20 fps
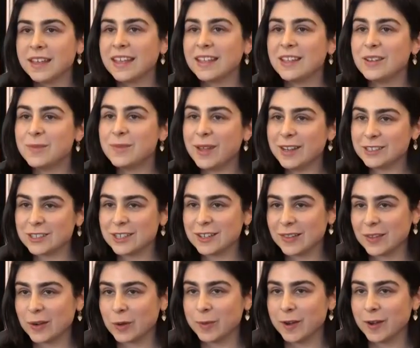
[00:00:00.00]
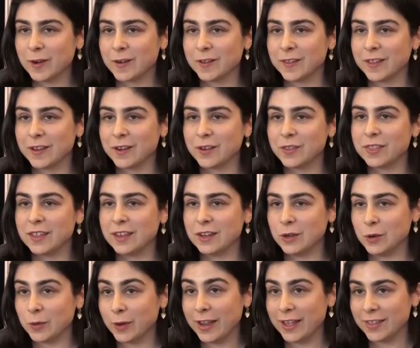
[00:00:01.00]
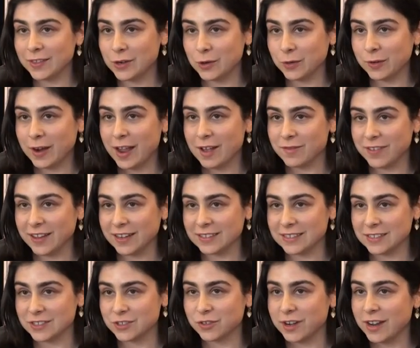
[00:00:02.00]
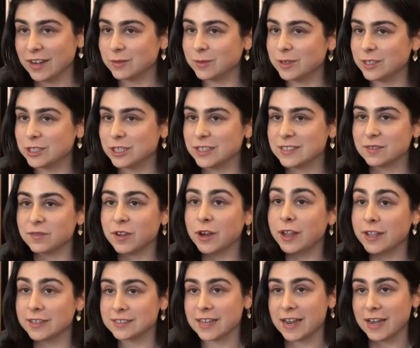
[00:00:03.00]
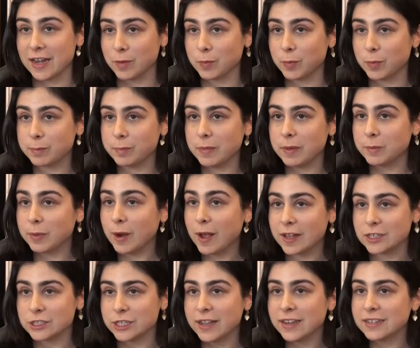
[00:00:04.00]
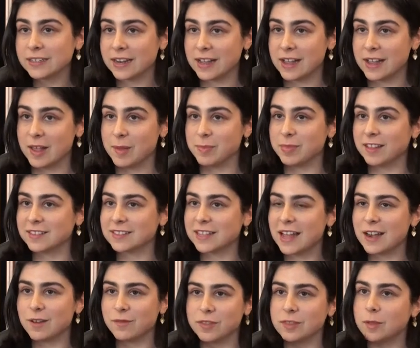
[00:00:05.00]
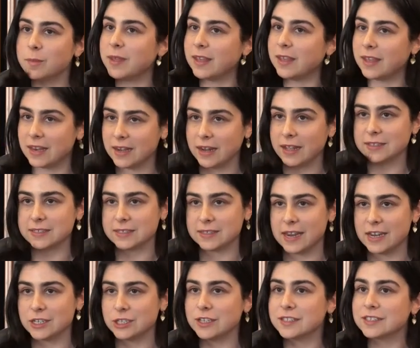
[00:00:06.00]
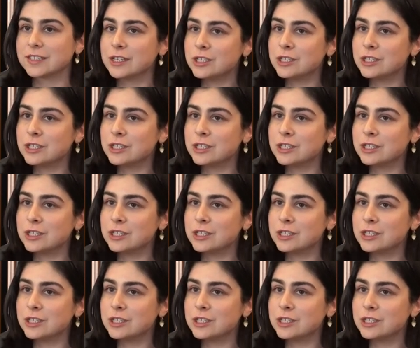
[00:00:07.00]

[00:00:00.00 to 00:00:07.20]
You mentioned a little bit earlier the Noy Ethnographic District, which is a very exciting project that's kind of in the beginning stages.